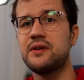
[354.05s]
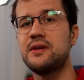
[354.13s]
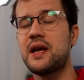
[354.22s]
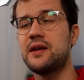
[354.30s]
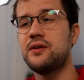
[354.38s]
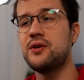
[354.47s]
in
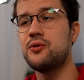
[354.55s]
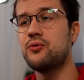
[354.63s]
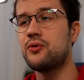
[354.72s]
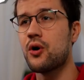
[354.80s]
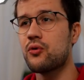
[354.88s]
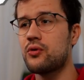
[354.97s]
a new
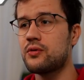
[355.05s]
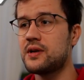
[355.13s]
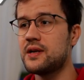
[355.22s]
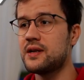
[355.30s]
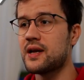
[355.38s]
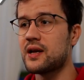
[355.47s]
go
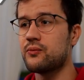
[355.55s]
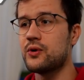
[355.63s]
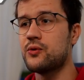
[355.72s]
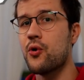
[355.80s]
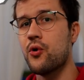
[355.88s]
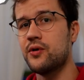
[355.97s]
routine and
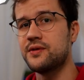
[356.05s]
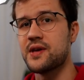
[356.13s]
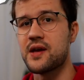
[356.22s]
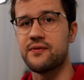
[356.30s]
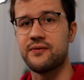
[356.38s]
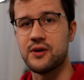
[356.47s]
returns
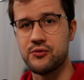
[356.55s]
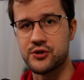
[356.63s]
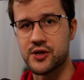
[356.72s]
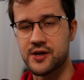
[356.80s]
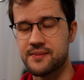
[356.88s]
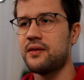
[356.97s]
a future.